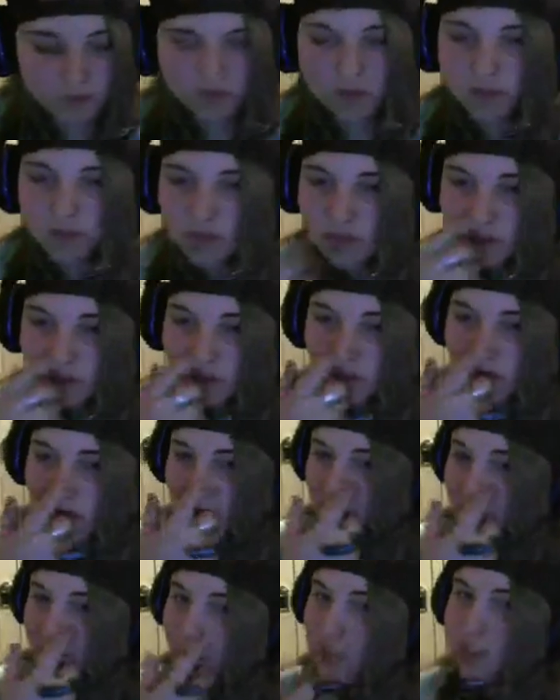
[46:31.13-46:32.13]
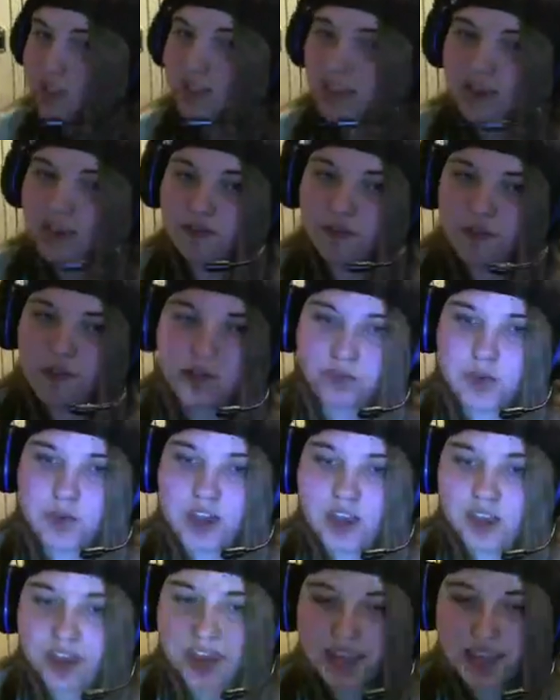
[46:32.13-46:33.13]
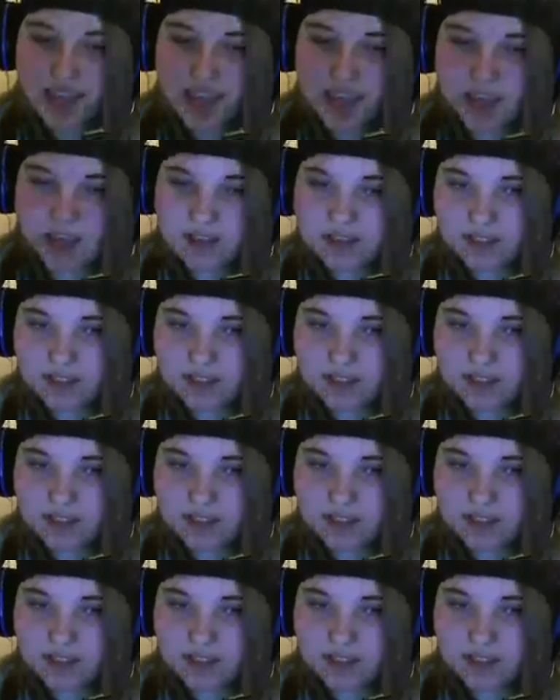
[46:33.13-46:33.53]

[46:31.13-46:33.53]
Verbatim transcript: Dude, I'm pressing every which way and I can't.